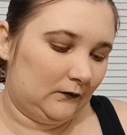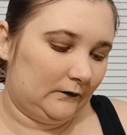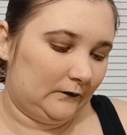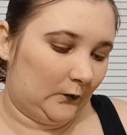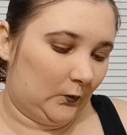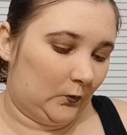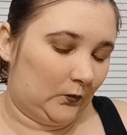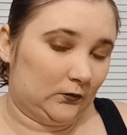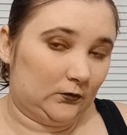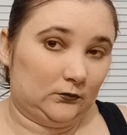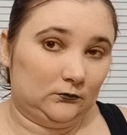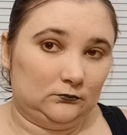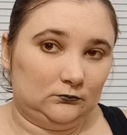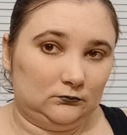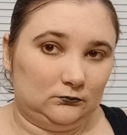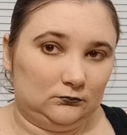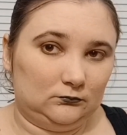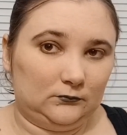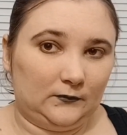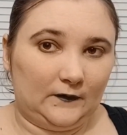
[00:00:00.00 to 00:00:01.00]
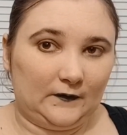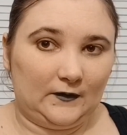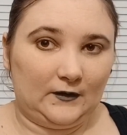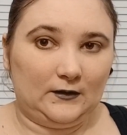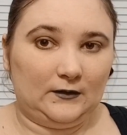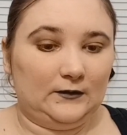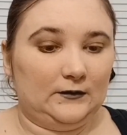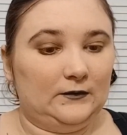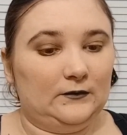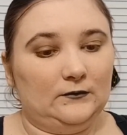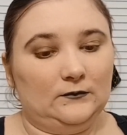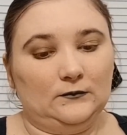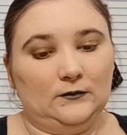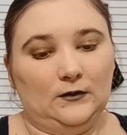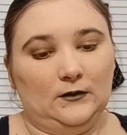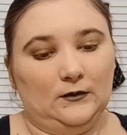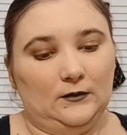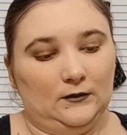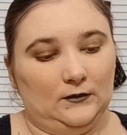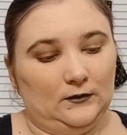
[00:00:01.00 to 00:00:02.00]
4 of these.
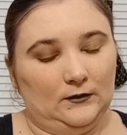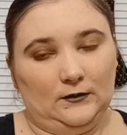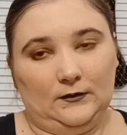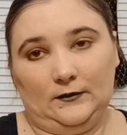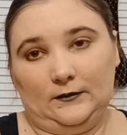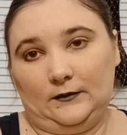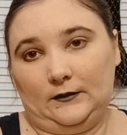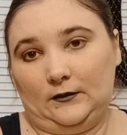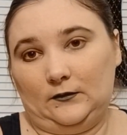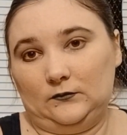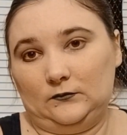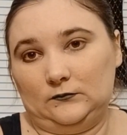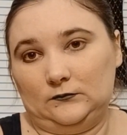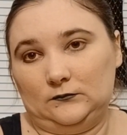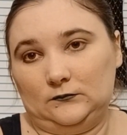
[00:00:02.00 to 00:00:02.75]
So